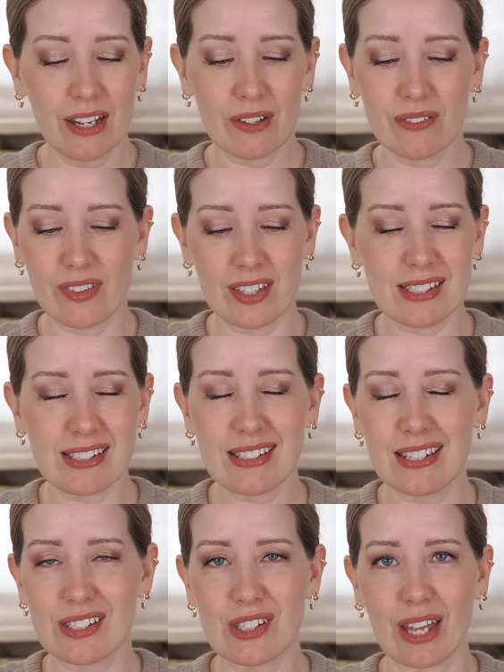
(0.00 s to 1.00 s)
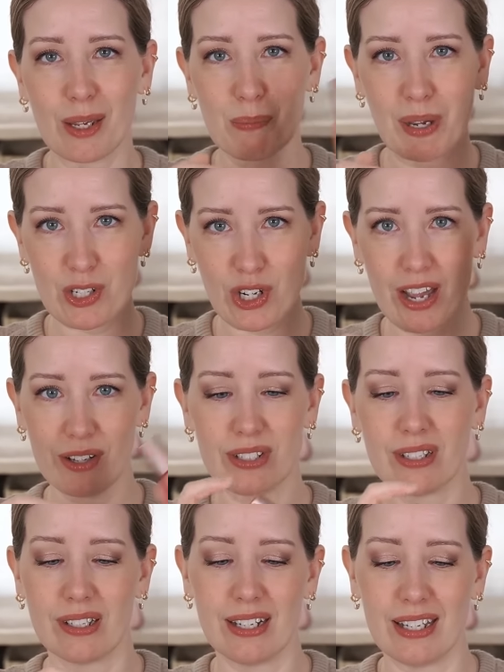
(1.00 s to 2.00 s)
this is like my
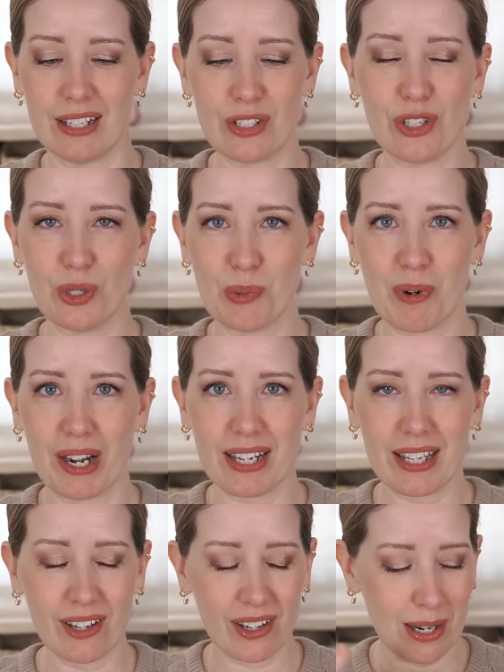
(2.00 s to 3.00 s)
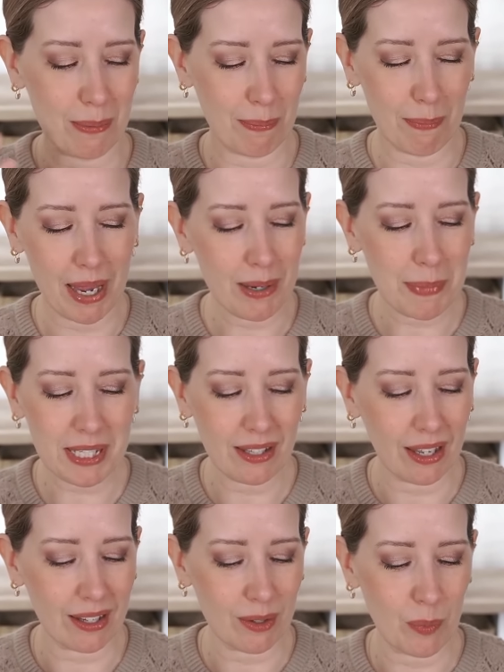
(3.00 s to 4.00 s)
childhood in a tube right here. It might be
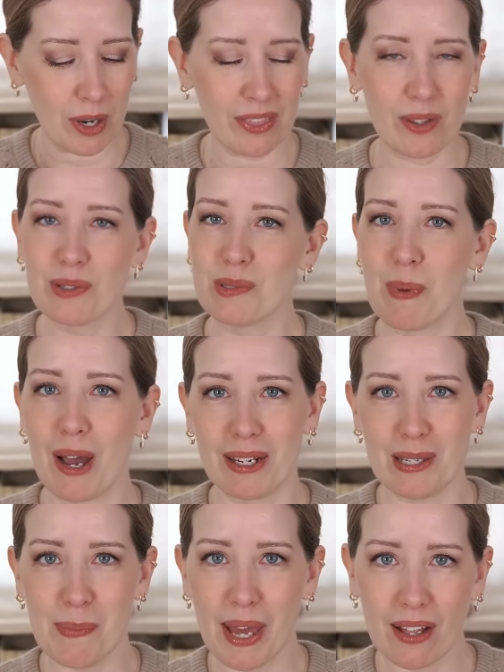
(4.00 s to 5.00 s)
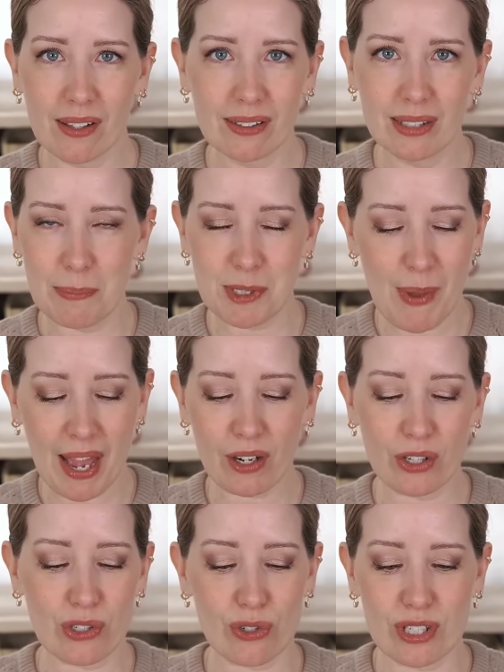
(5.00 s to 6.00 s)
like one of those Bonnie Bell lip smackers or